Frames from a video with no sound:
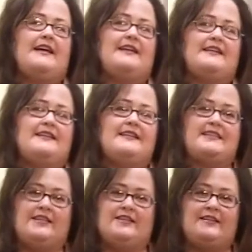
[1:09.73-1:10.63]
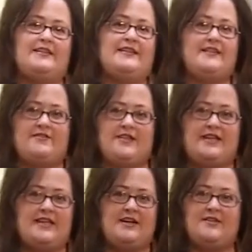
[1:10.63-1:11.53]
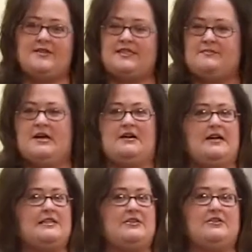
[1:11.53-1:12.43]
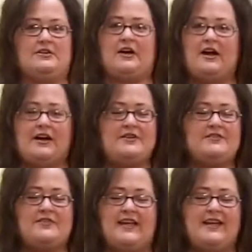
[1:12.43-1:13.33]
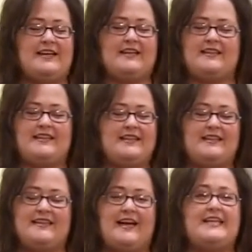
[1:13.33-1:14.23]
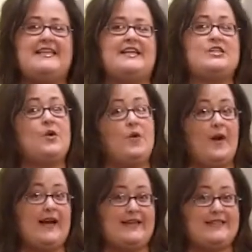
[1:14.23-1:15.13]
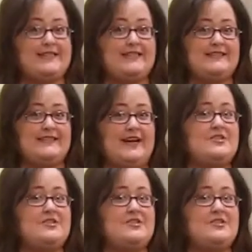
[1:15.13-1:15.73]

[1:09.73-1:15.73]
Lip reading: and during the video, it somehow got turned off, and I did that twice.